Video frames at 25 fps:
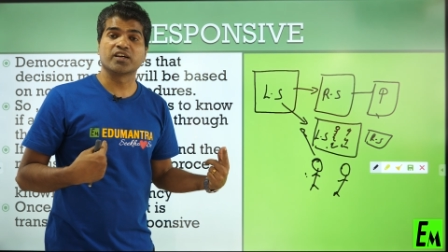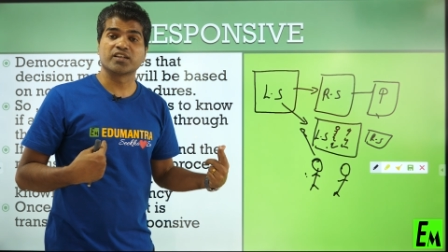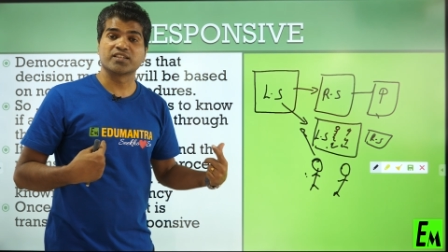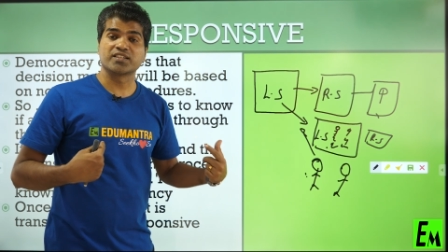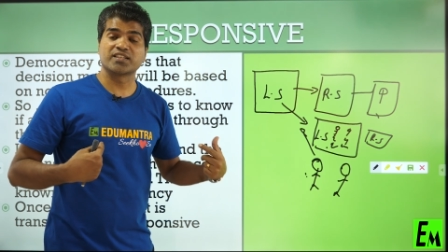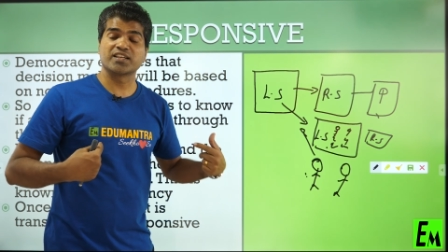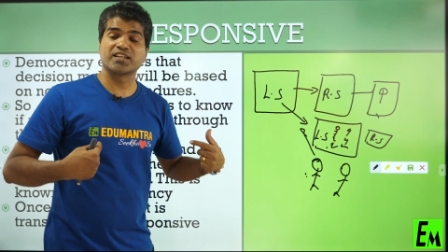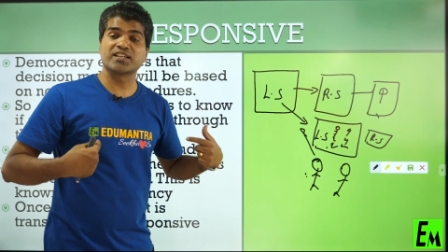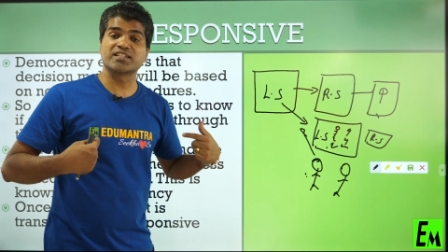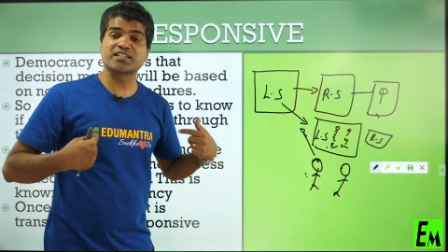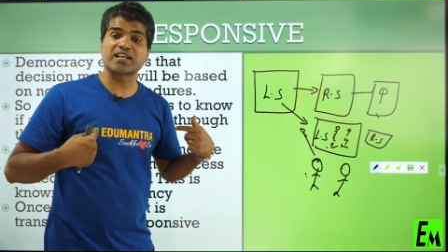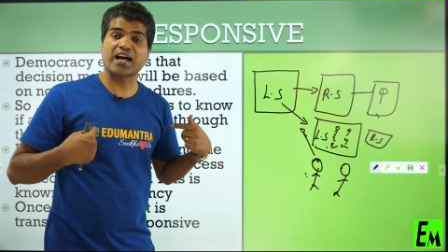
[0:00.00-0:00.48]

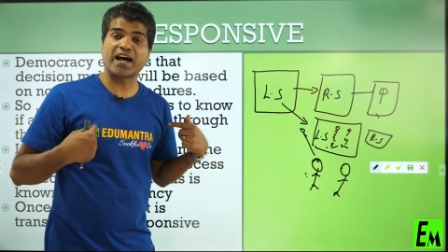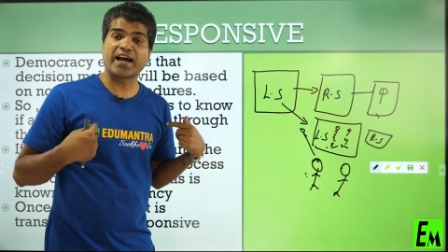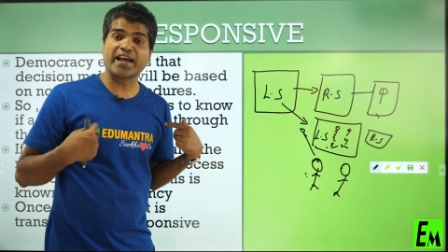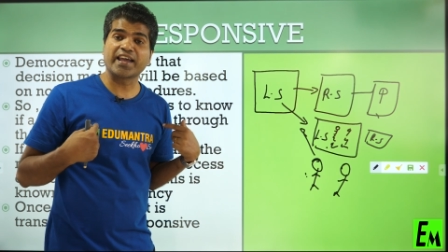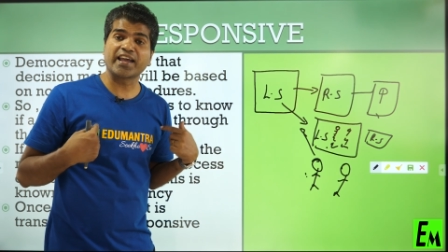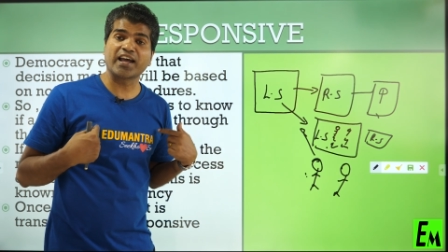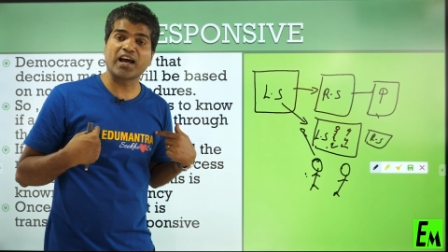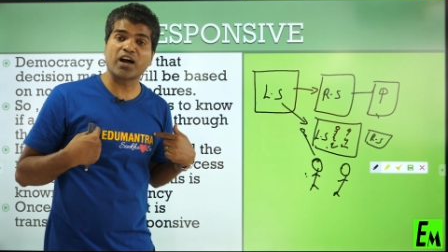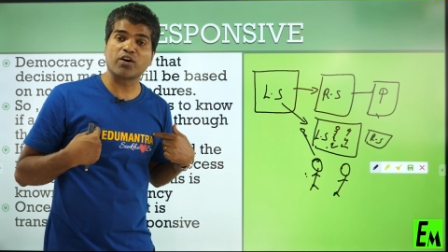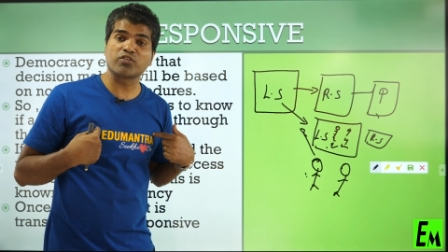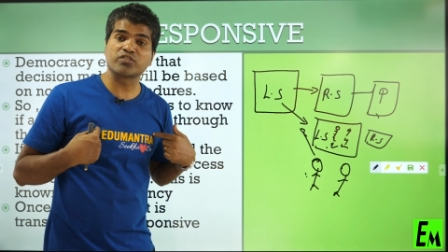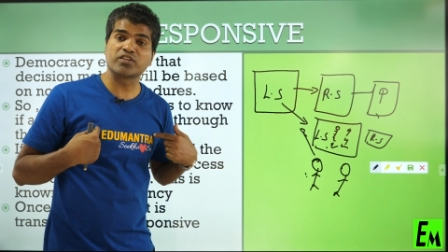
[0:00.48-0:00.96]
since I
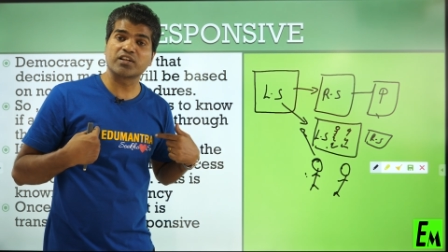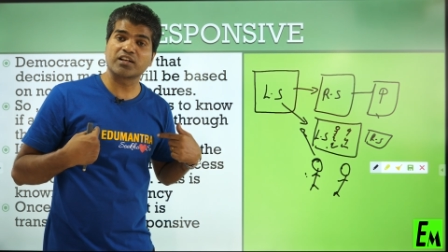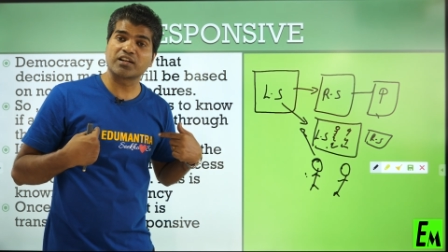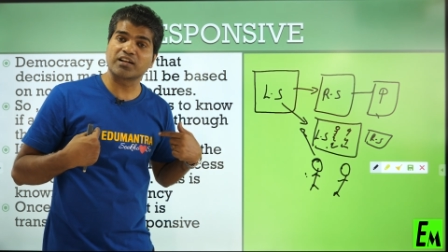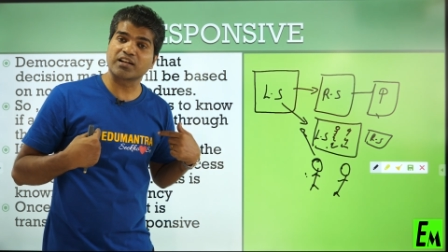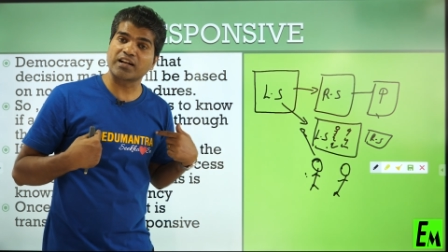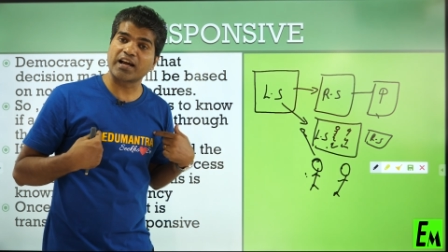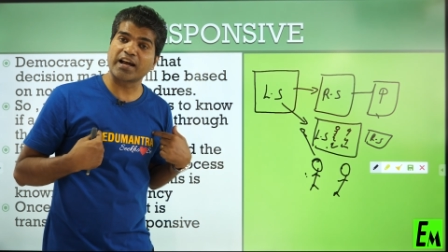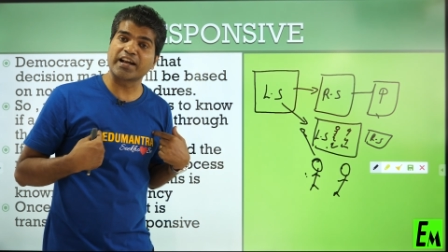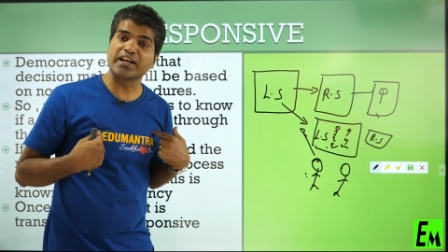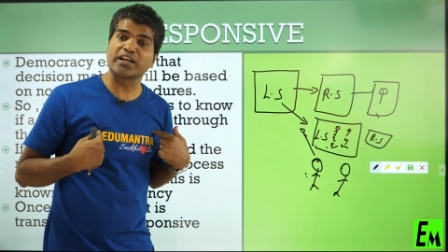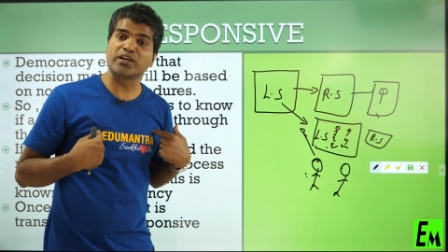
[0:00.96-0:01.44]
have the
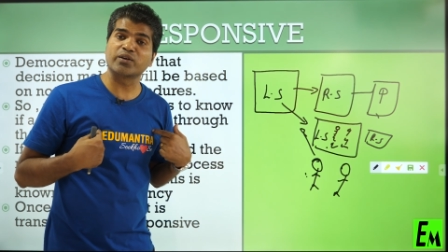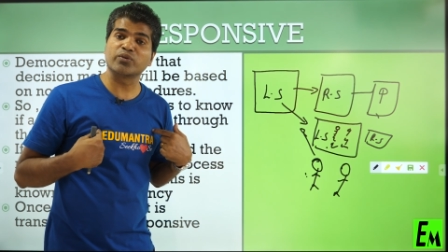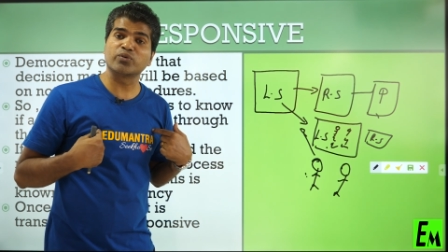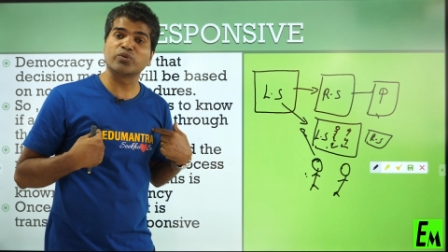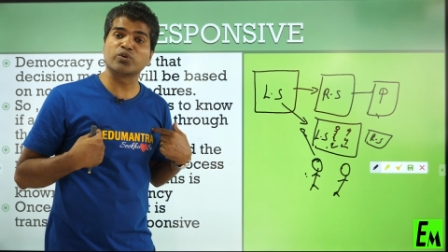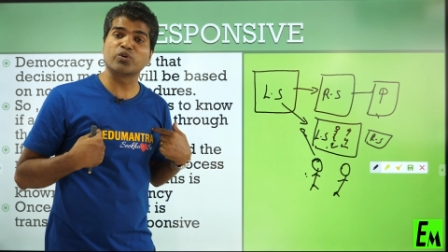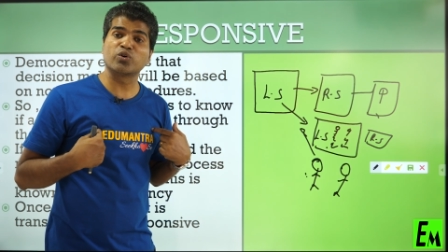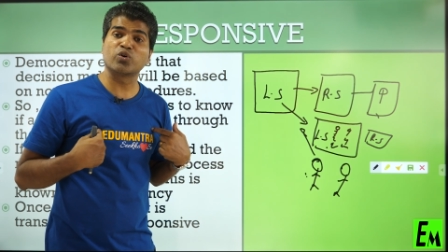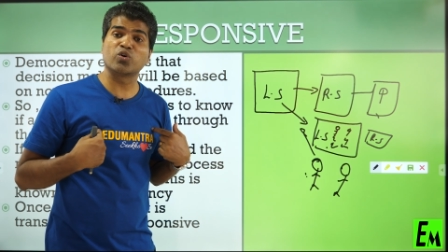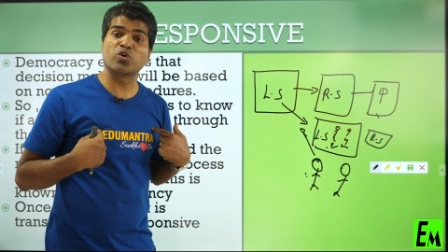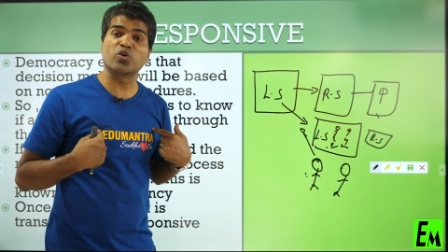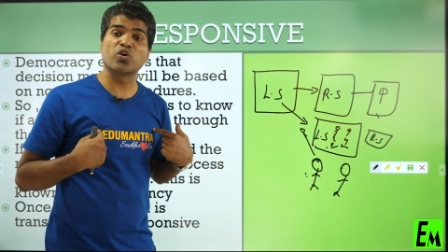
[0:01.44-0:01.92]
right to
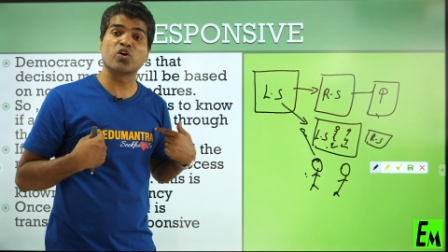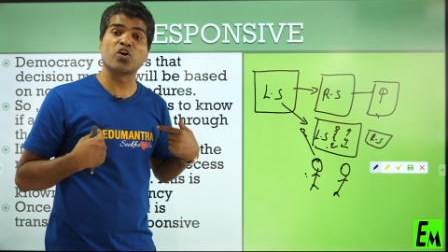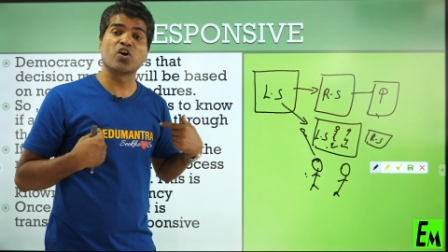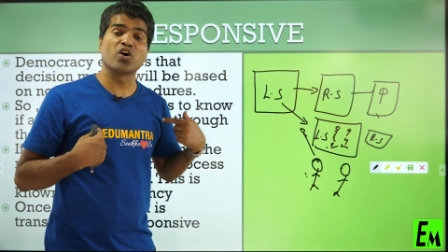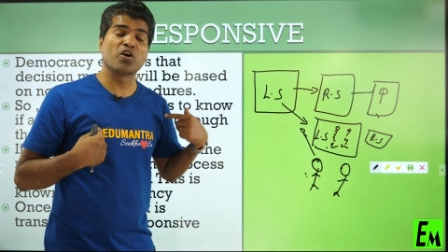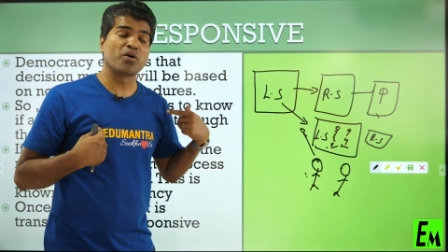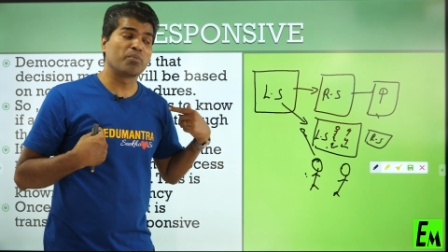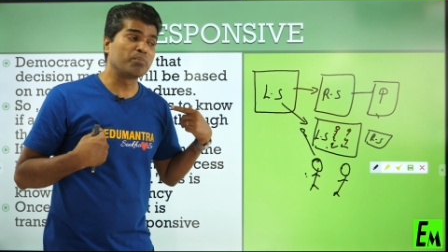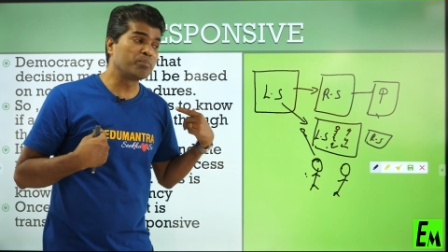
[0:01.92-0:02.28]
know,